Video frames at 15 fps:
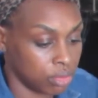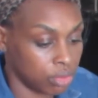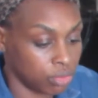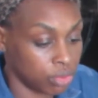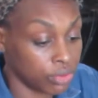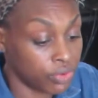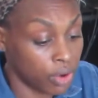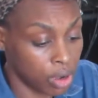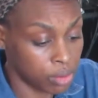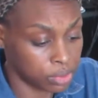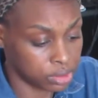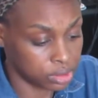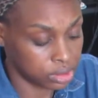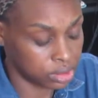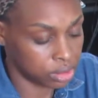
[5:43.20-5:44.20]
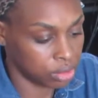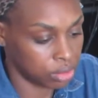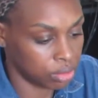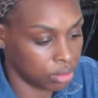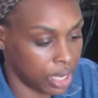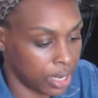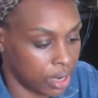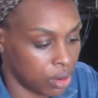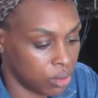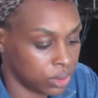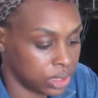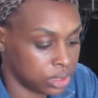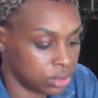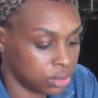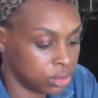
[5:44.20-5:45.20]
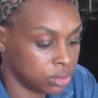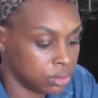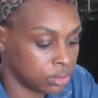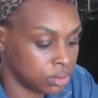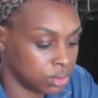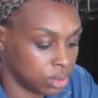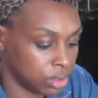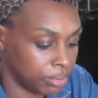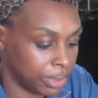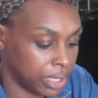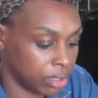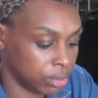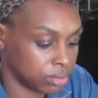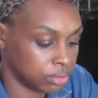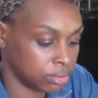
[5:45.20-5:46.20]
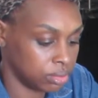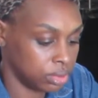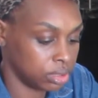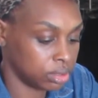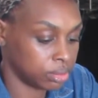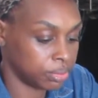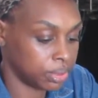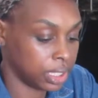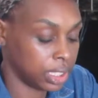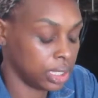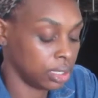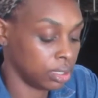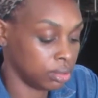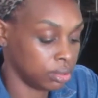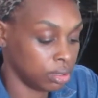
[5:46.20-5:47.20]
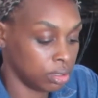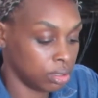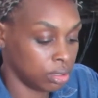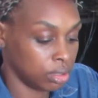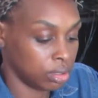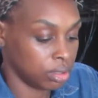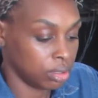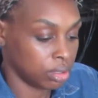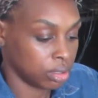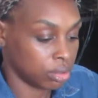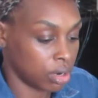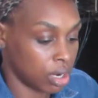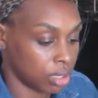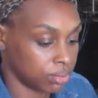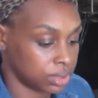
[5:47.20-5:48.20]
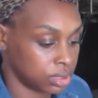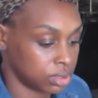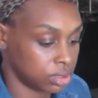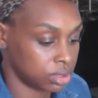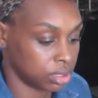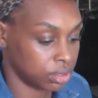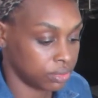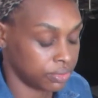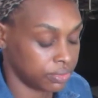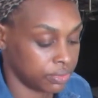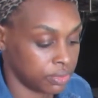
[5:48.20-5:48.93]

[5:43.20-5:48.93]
were farmers, so I always knew about, you know, planting crops and stuff,